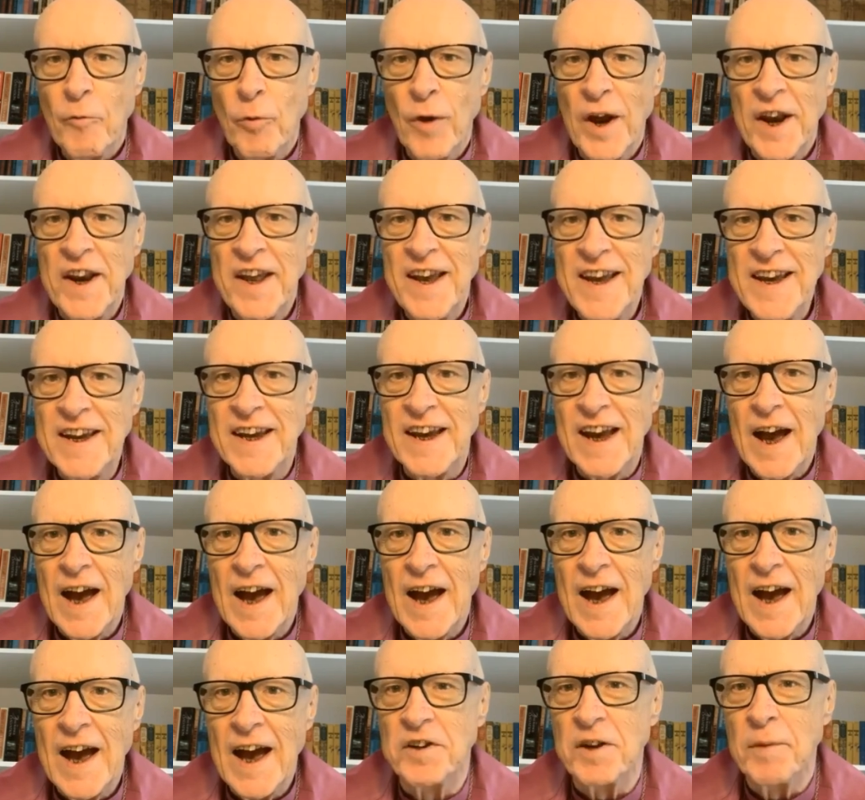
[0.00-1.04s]
when he
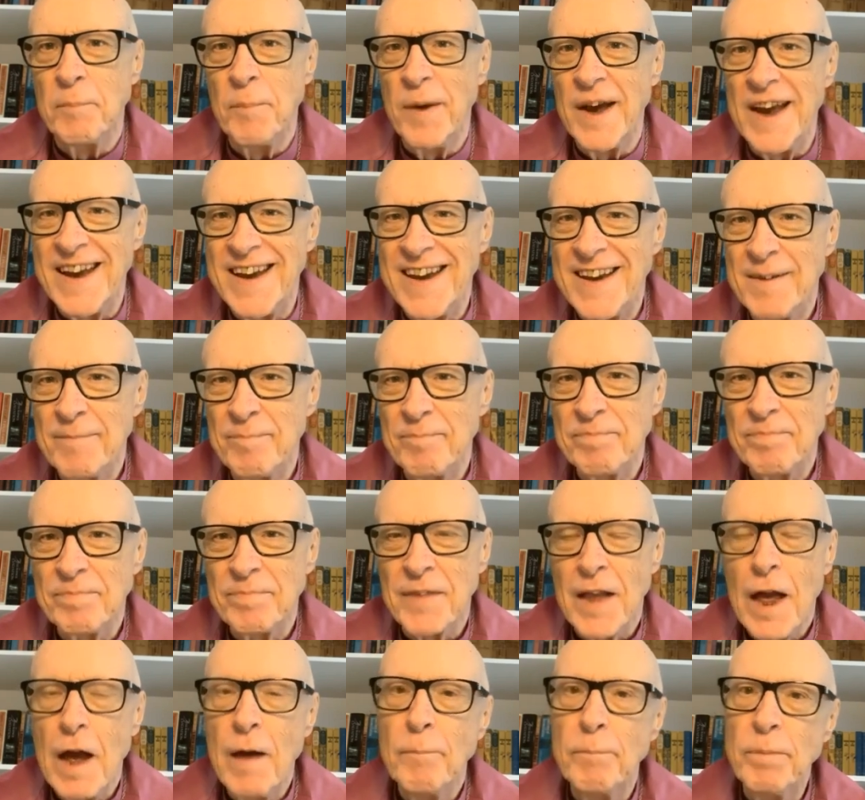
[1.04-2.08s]
came to me.
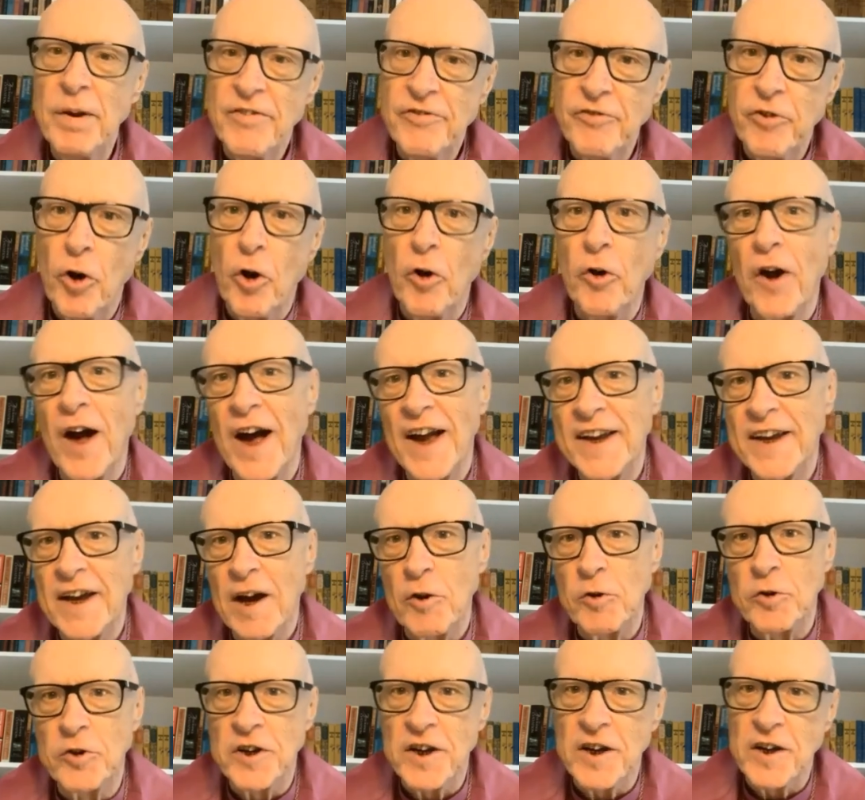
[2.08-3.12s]
Before I
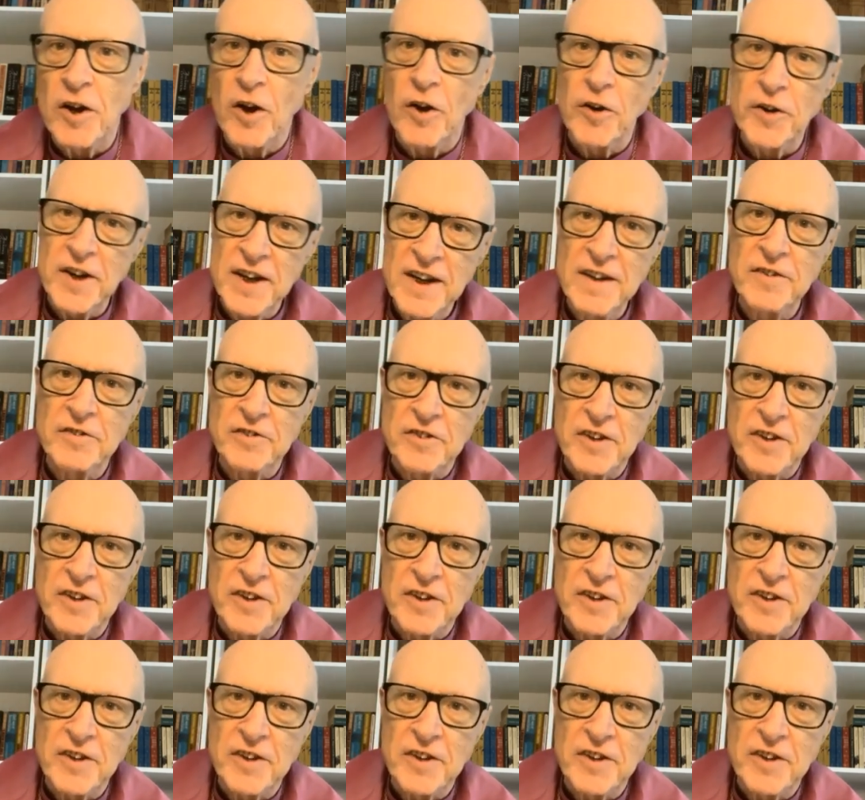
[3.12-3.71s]
go to God,